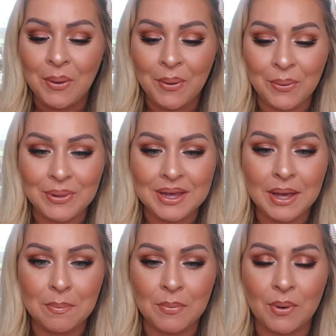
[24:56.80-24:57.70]

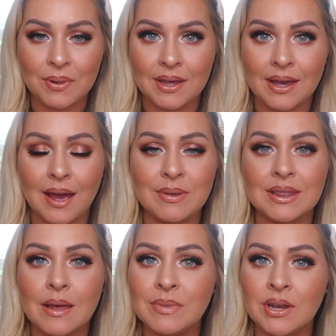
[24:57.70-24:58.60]
Holy moly. I
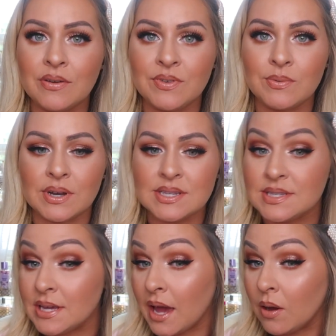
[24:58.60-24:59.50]
mean, let me know if you want to
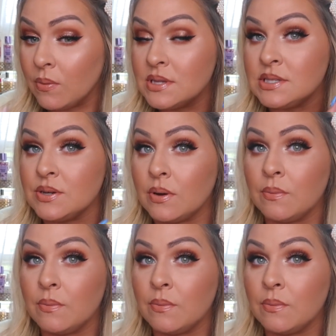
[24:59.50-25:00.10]
see. I always do